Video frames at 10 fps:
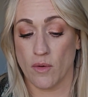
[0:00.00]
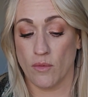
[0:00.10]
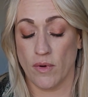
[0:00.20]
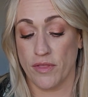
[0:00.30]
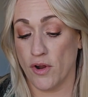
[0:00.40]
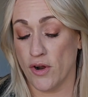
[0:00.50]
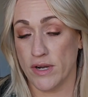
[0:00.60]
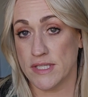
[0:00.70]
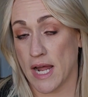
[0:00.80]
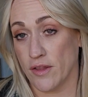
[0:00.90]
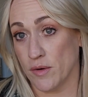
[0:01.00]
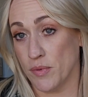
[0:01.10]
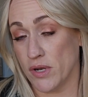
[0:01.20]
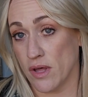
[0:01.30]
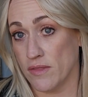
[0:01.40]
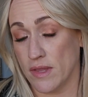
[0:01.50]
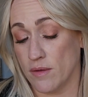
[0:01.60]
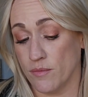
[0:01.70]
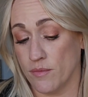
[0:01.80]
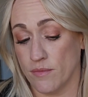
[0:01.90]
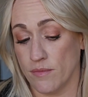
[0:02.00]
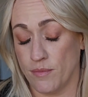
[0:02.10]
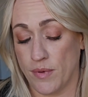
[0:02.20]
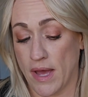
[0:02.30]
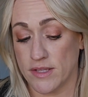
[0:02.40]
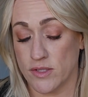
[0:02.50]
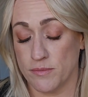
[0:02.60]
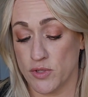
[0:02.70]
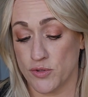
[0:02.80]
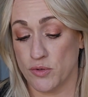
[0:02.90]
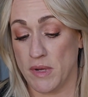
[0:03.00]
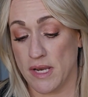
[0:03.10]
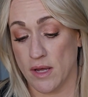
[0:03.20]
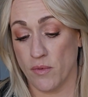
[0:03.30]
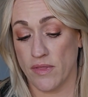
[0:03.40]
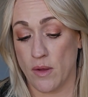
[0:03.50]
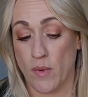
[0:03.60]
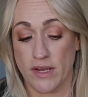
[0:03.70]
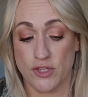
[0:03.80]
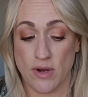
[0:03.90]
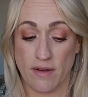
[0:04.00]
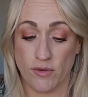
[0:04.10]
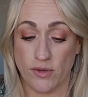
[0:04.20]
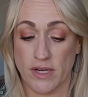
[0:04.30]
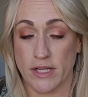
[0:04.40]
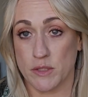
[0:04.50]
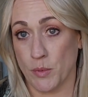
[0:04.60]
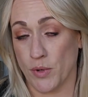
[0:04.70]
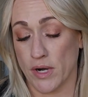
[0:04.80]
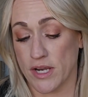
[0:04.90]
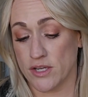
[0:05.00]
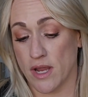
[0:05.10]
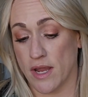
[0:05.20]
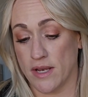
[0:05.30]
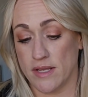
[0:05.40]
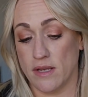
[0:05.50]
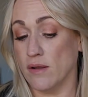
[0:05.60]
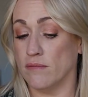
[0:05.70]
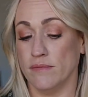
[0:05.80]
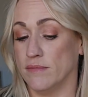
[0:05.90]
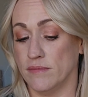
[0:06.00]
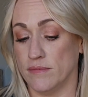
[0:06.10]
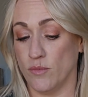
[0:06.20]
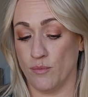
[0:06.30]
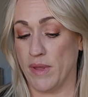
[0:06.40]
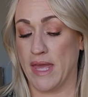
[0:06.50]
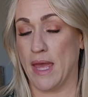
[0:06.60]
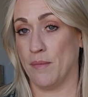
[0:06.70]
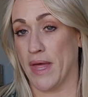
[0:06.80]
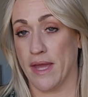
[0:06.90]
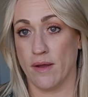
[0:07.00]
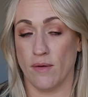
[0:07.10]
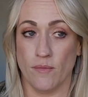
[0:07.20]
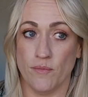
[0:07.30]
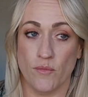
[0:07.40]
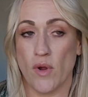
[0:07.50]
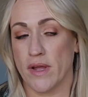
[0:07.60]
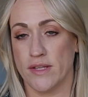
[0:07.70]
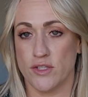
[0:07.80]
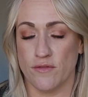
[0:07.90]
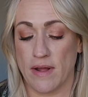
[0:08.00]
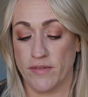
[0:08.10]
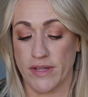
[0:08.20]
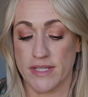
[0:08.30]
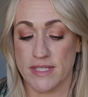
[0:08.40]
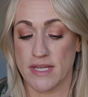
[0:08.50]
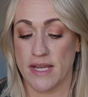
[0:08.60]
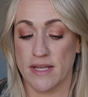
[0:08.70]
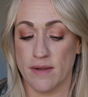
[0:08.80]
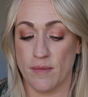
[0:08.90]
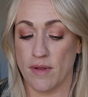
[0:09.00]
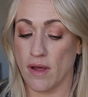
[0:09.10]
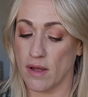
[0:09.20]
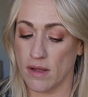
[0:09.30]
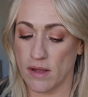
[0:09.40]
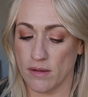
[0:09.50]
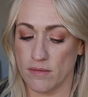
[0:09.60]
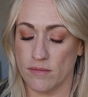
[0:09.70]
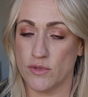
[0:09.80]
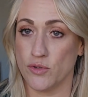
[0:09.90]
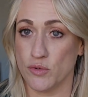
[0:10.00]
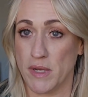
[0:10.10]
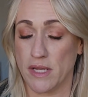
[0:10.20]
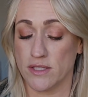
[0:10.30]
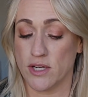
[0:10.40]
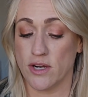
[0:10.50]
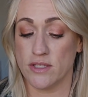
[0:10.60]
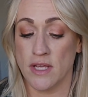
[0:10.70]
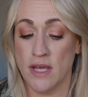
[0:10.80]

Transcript: With her and Tyler had some social media where they went and traveled and explored and became like rugged survivalists and social media stars.